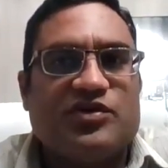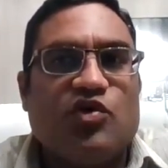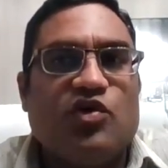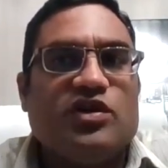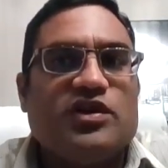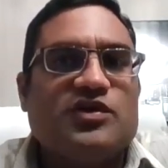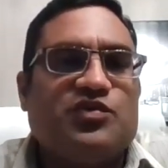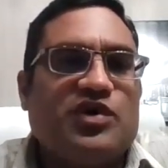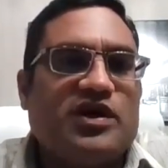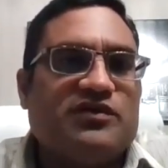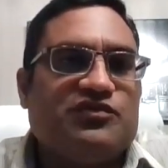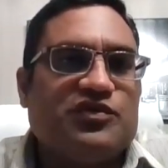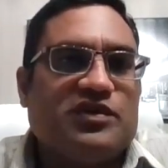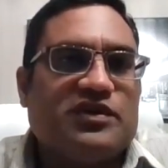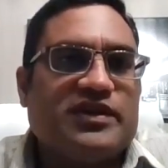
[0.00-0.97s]
all the
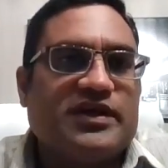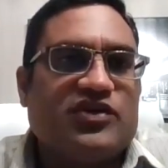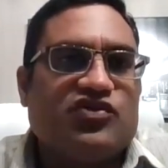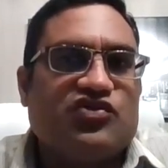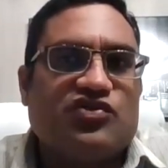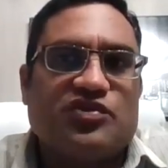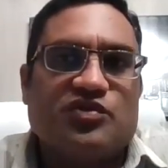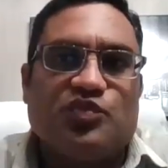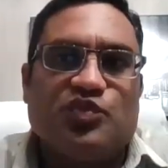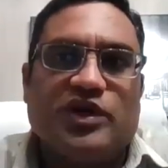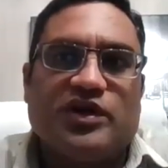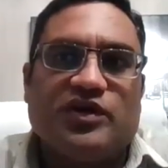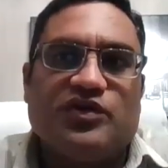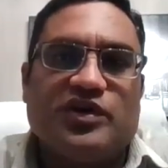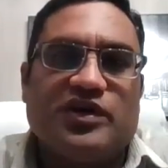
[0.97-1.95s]
wonderful things
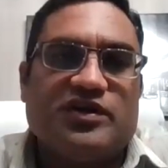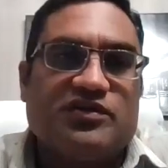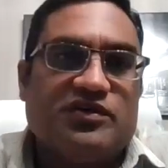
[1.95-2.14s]
we're going